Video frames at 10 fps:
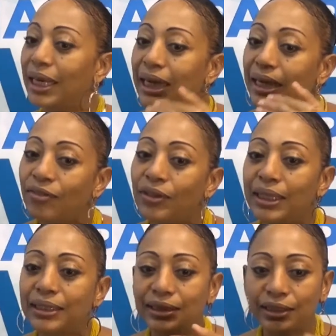Even
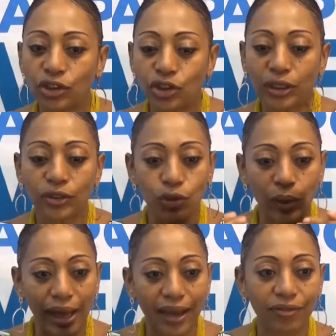the decision to
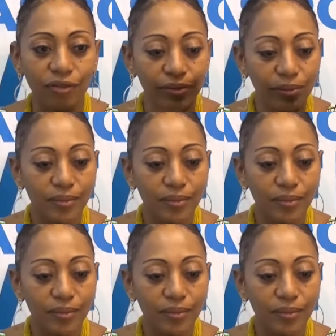have